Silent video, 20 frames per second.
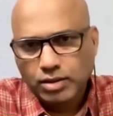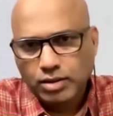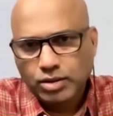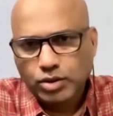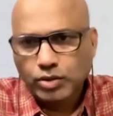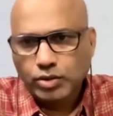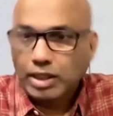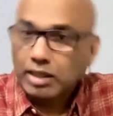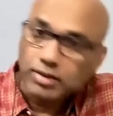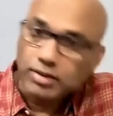
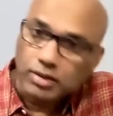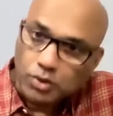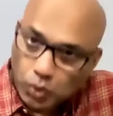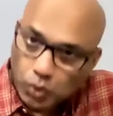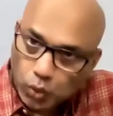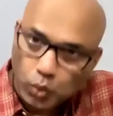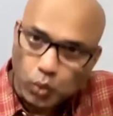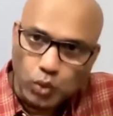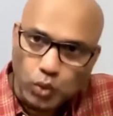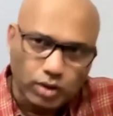So there is a
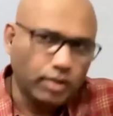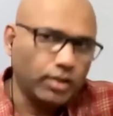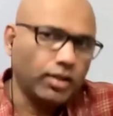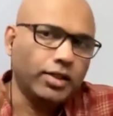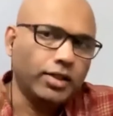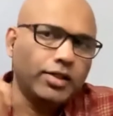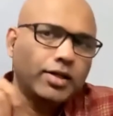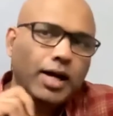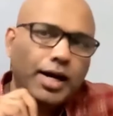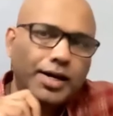rule
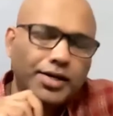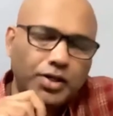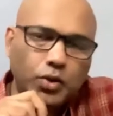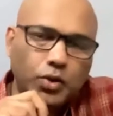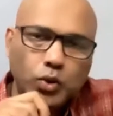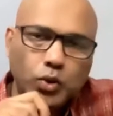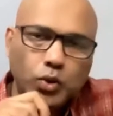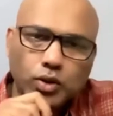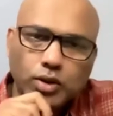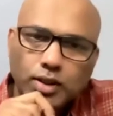in the High
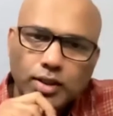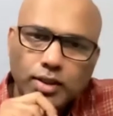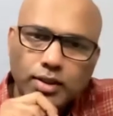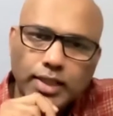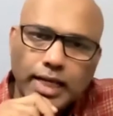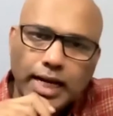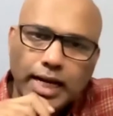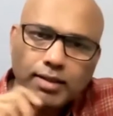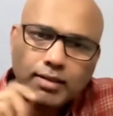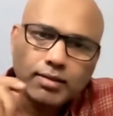Court
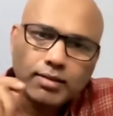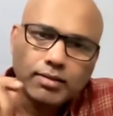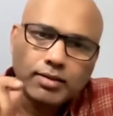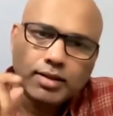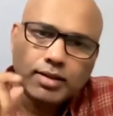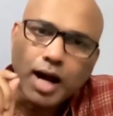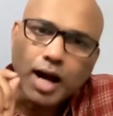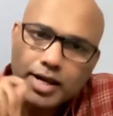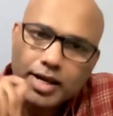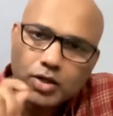that
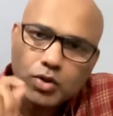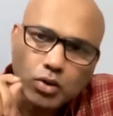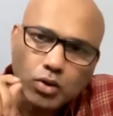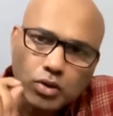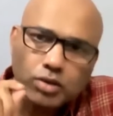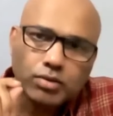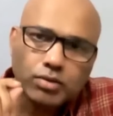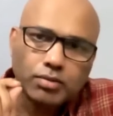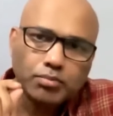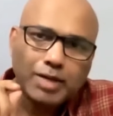the High
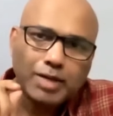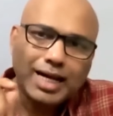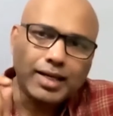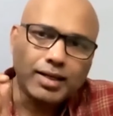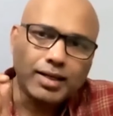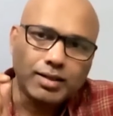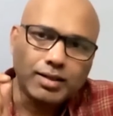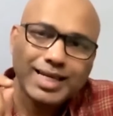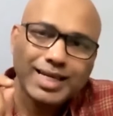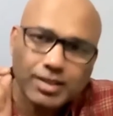Court
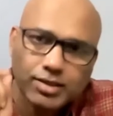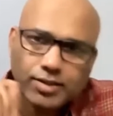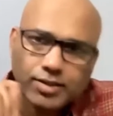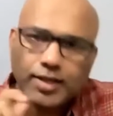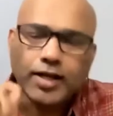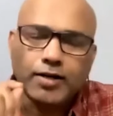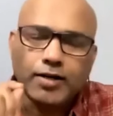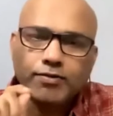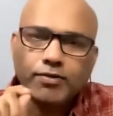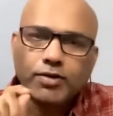by
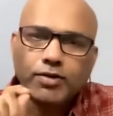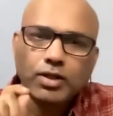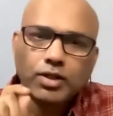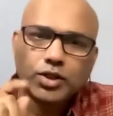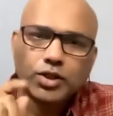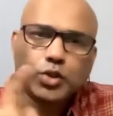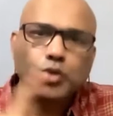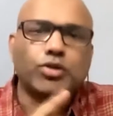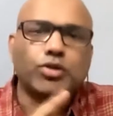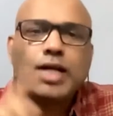itself
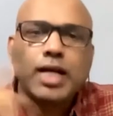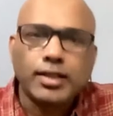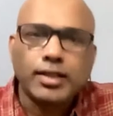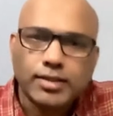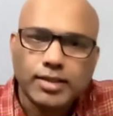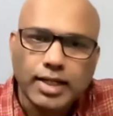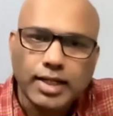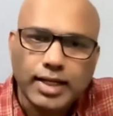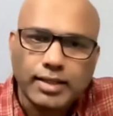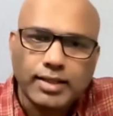should
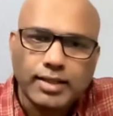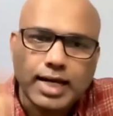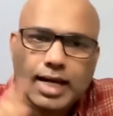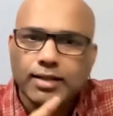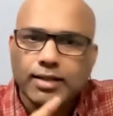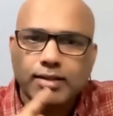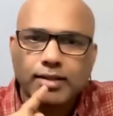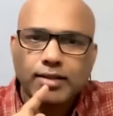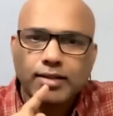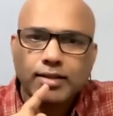translate
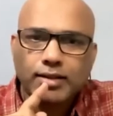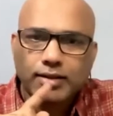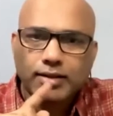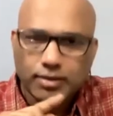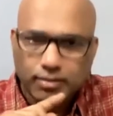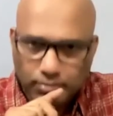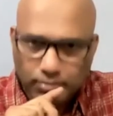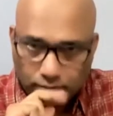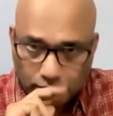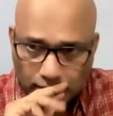that
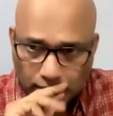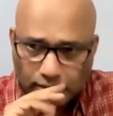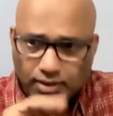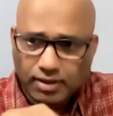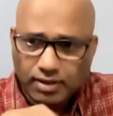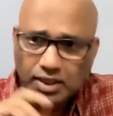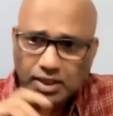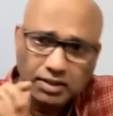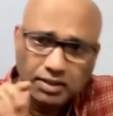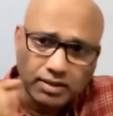
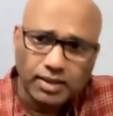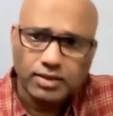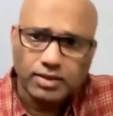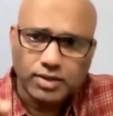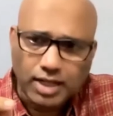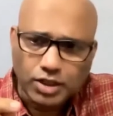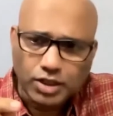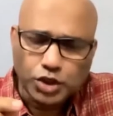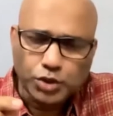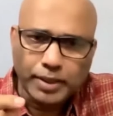Hindi
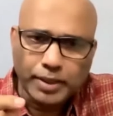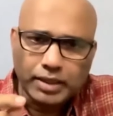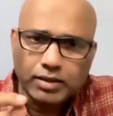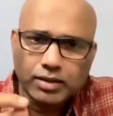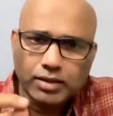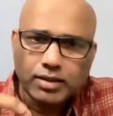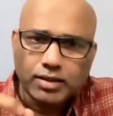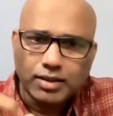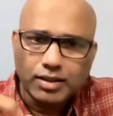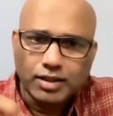
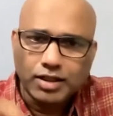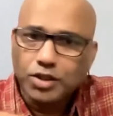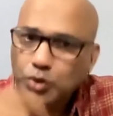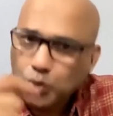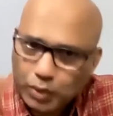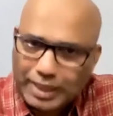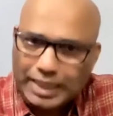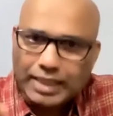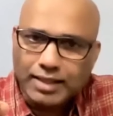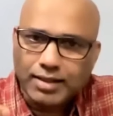judgment
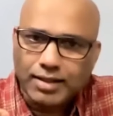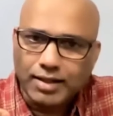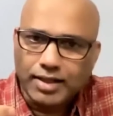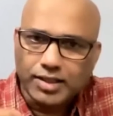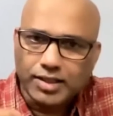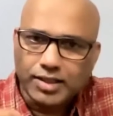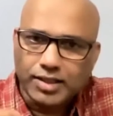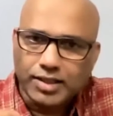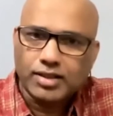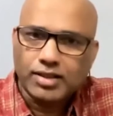into
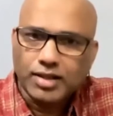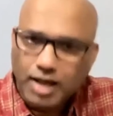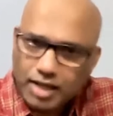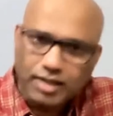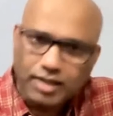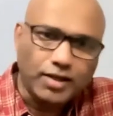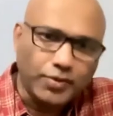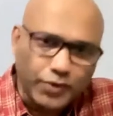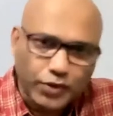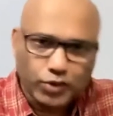English and
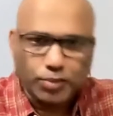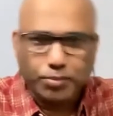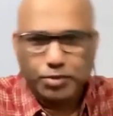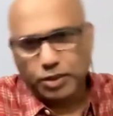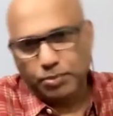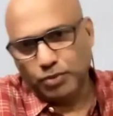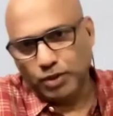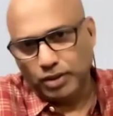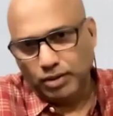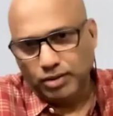give it to the
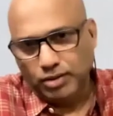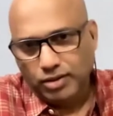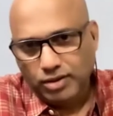people.